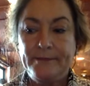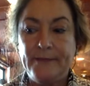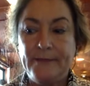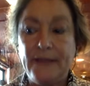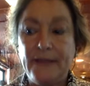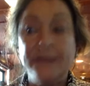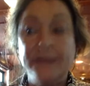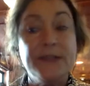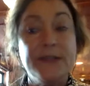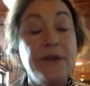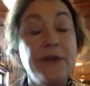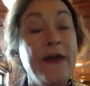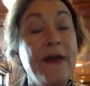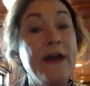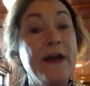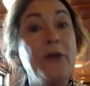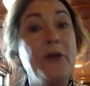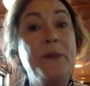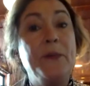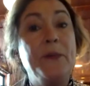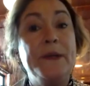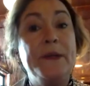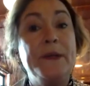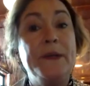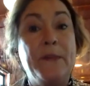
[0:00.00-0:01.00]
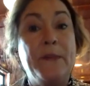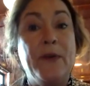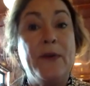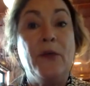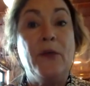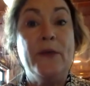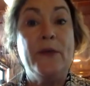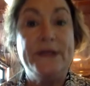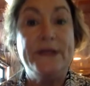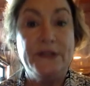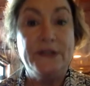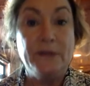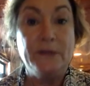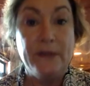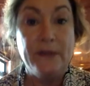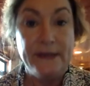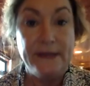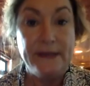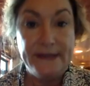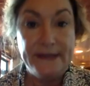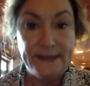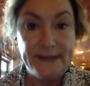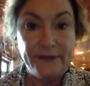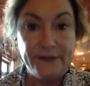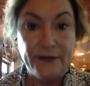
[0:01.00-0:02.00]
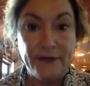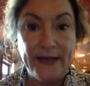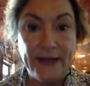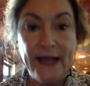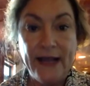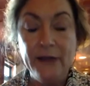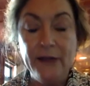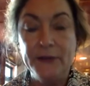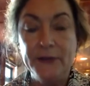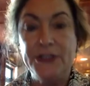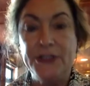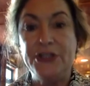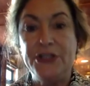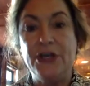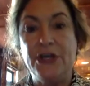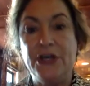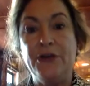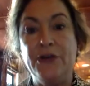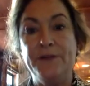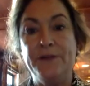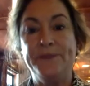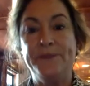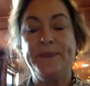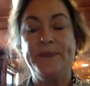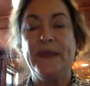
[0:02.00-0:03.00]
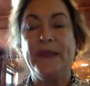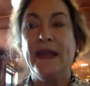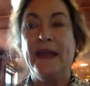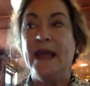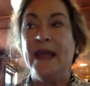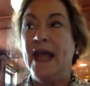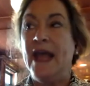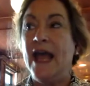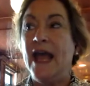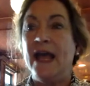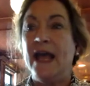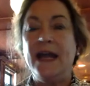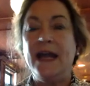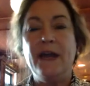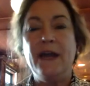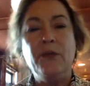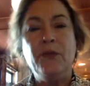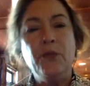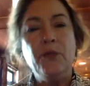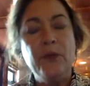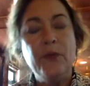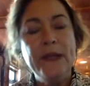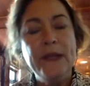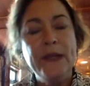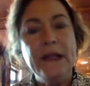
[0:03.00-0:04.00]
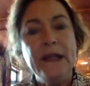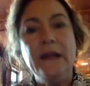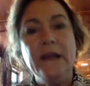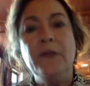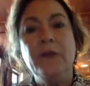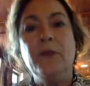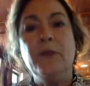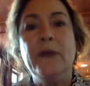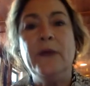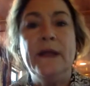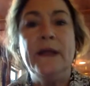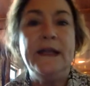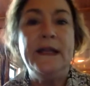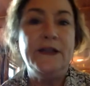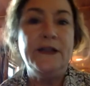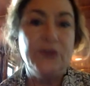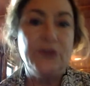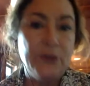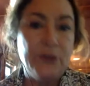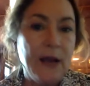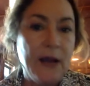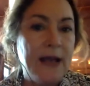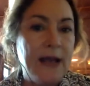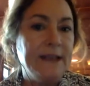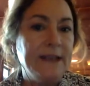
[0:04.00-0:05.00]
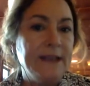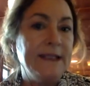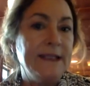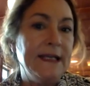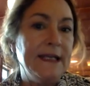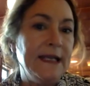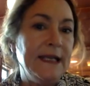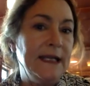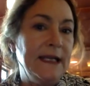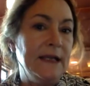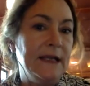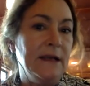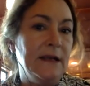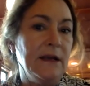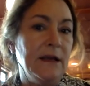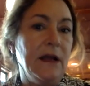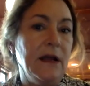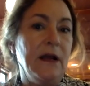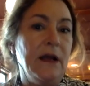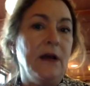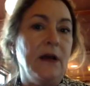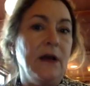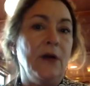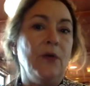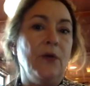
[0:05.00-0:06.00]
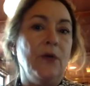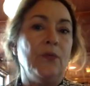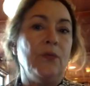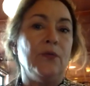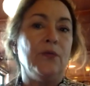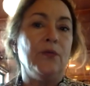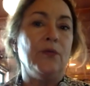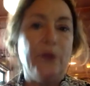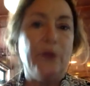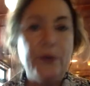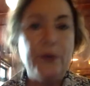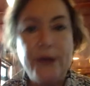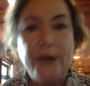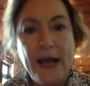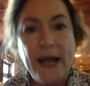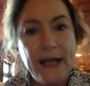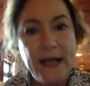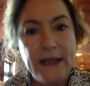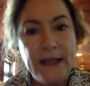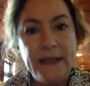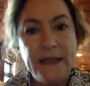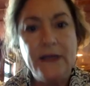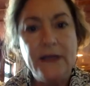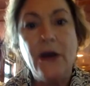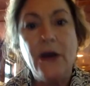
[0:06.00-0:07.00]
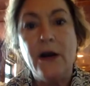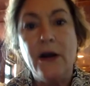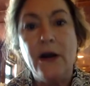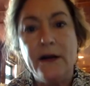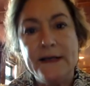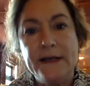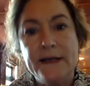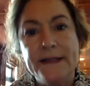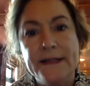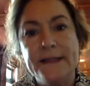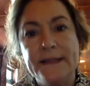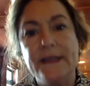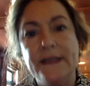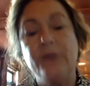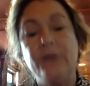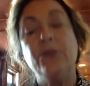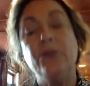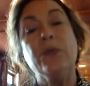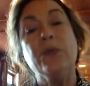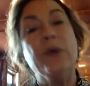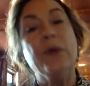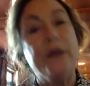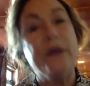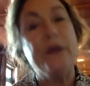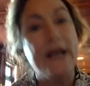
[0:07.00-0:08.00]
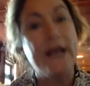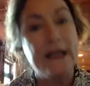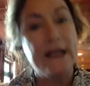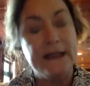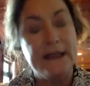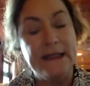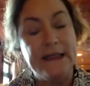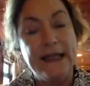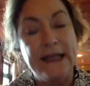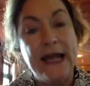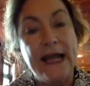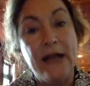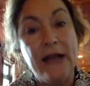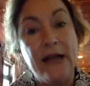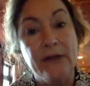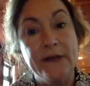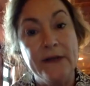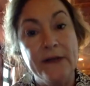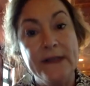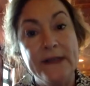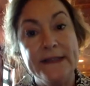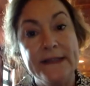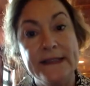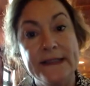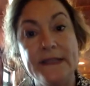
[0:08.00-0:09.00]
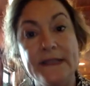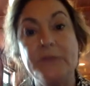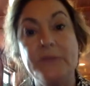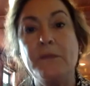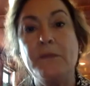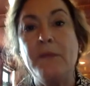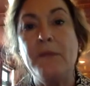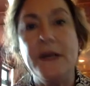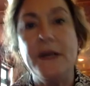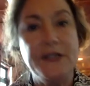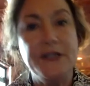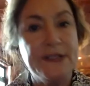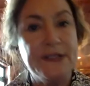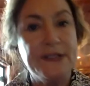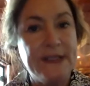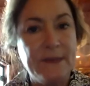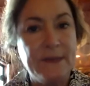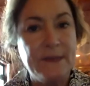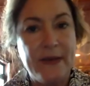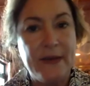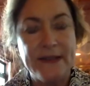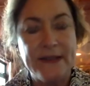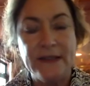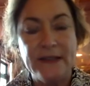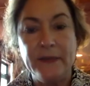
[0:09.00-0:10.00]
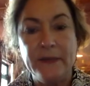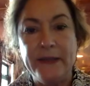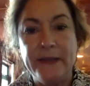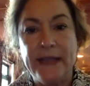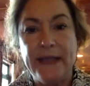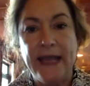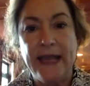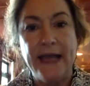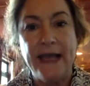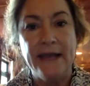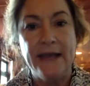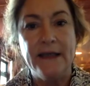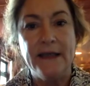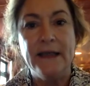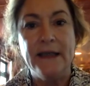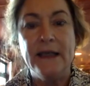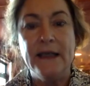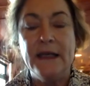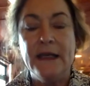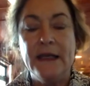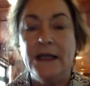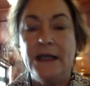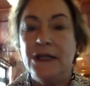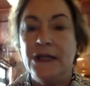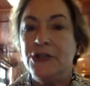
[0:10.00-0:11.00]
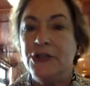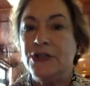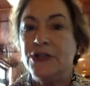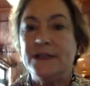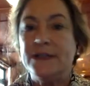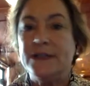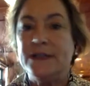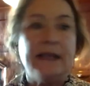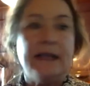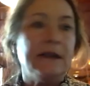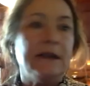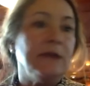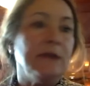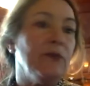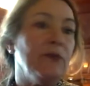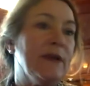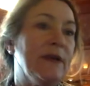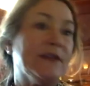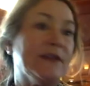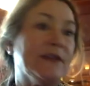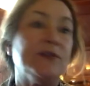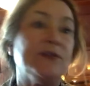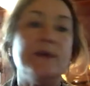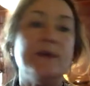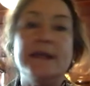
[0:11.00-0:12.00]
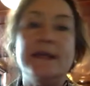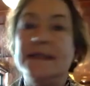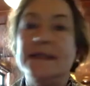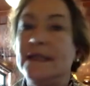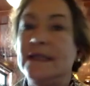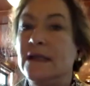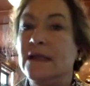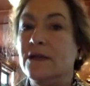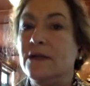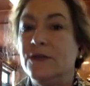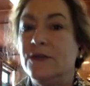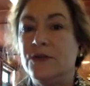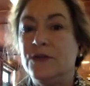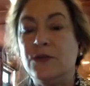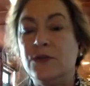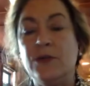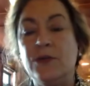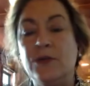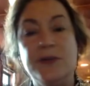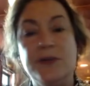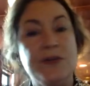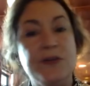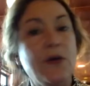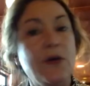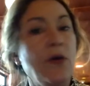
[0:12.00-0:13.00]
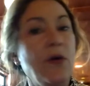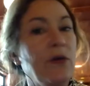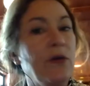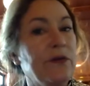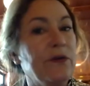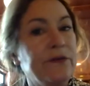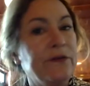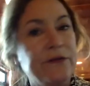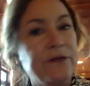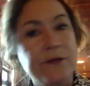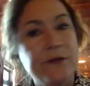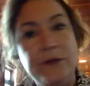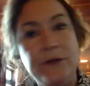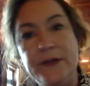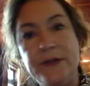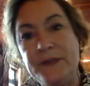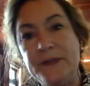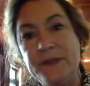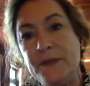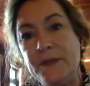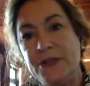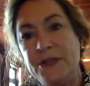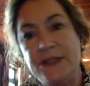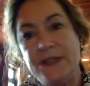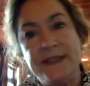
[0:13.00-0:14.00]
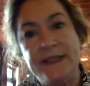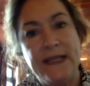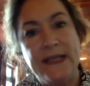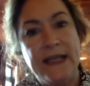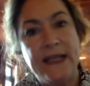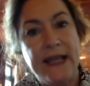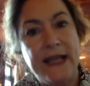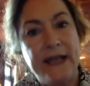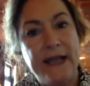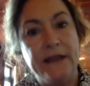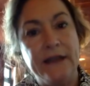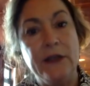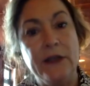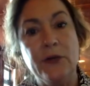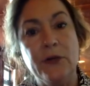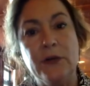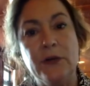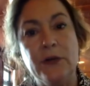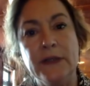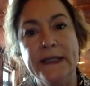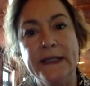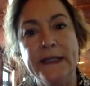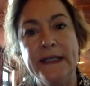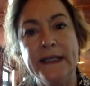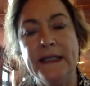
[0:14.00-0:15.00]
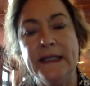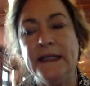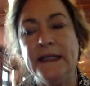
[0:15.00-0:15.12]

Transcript: so that opened up our winter months for gallery show. And I really, really try to get in Rhode Island artists and Rhode Island galleries as much as I possibly can, just like the restaurants here source all their food as much as they can locally.